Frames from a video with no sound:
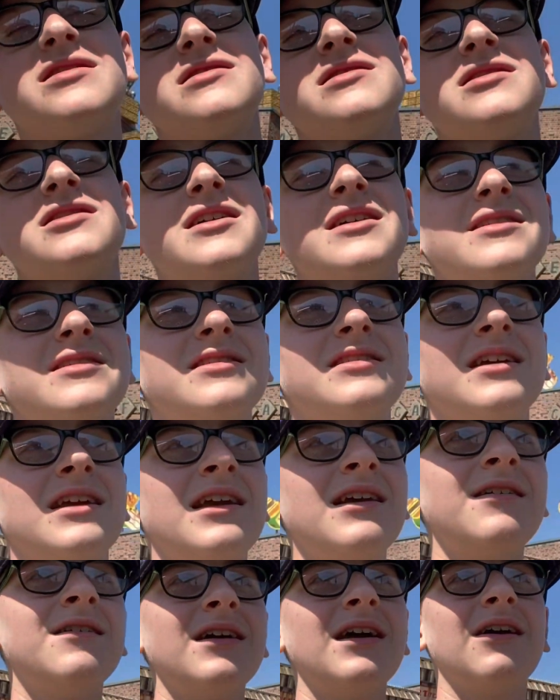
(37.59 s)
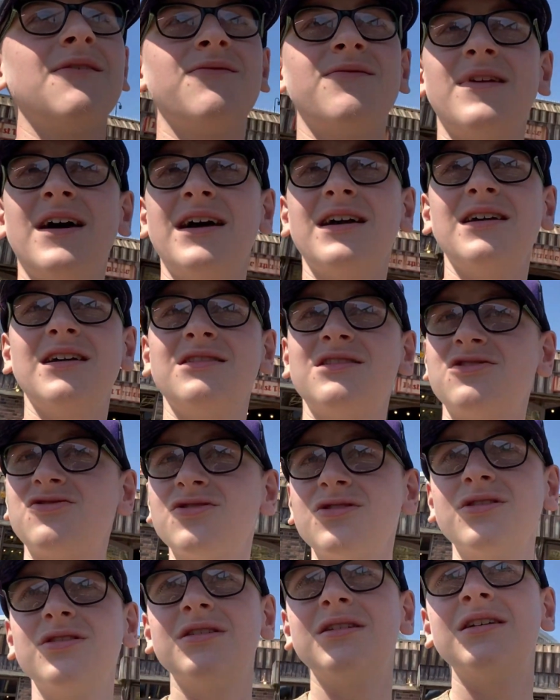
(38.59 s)
So let's see if that is
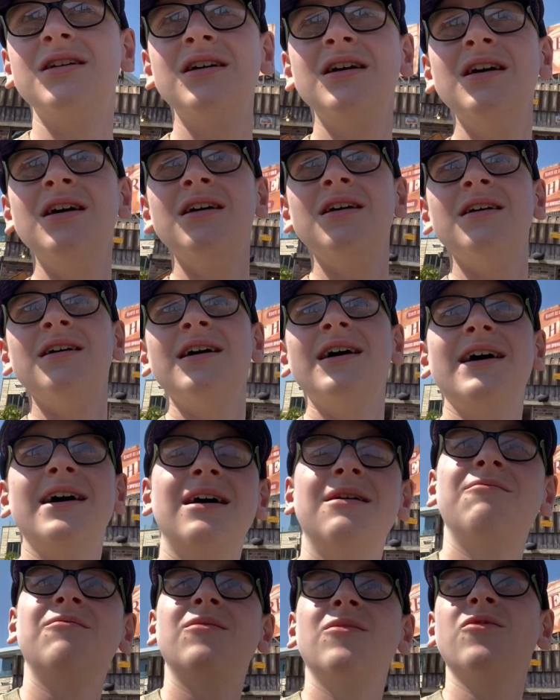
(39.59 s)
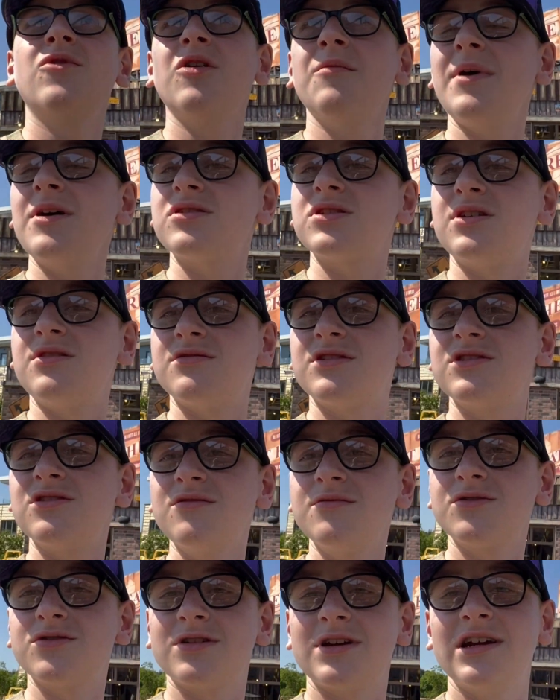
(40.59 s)
true. We're about to go on
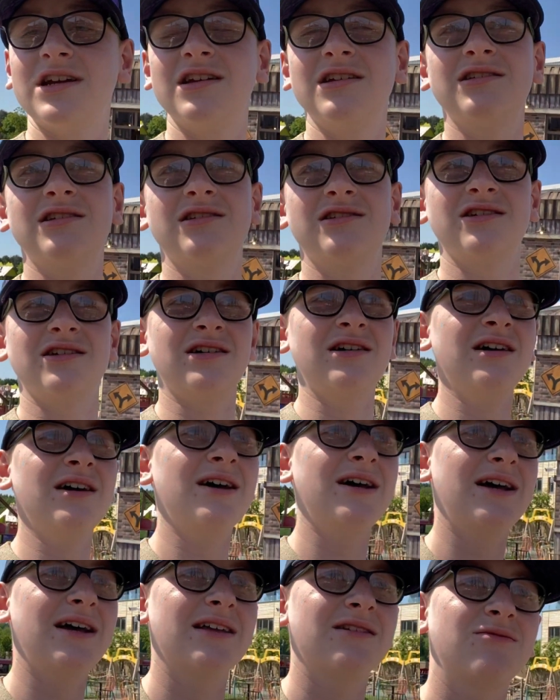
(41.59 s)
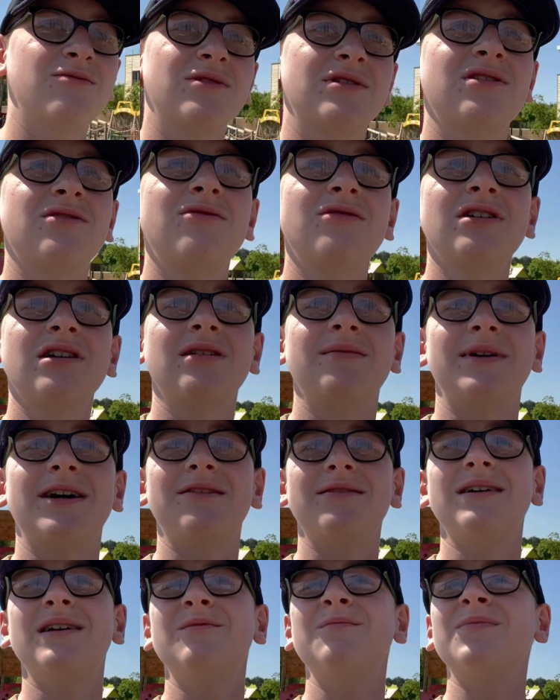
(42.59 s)
Storm Chaser as we're talking
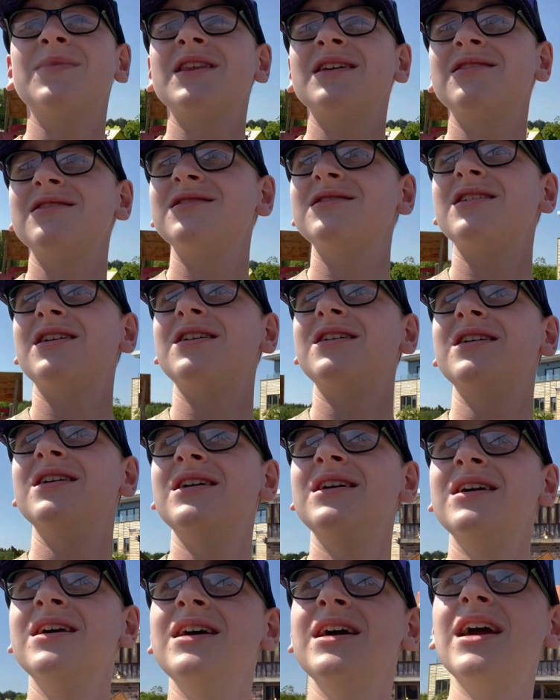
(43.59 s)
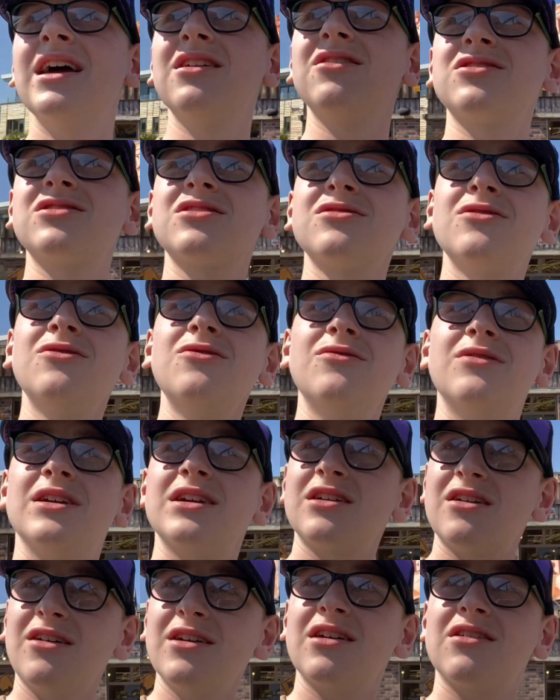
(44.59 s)
about it. So it looks cool.
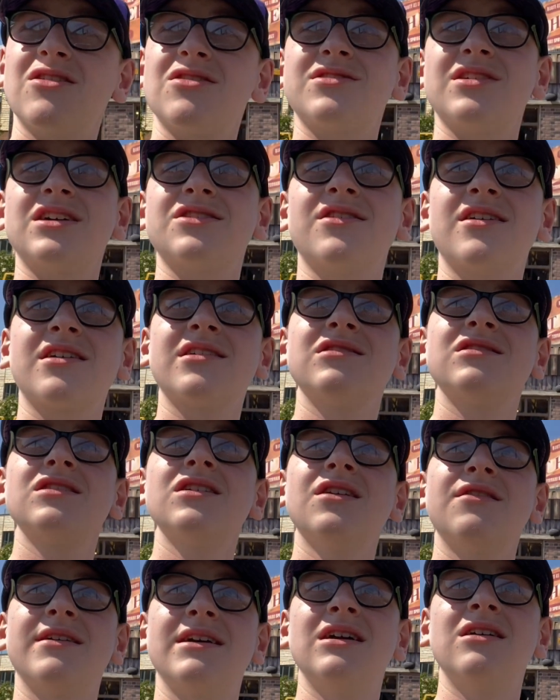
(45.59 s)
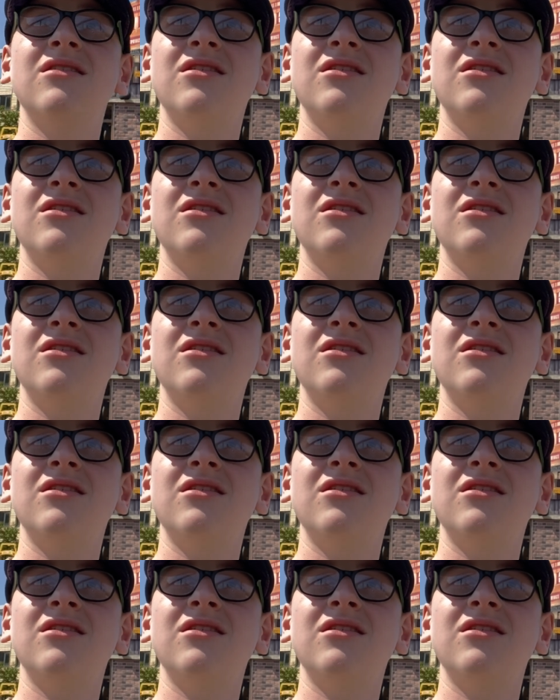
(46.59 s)
It kind of looks like Dragon's Fury.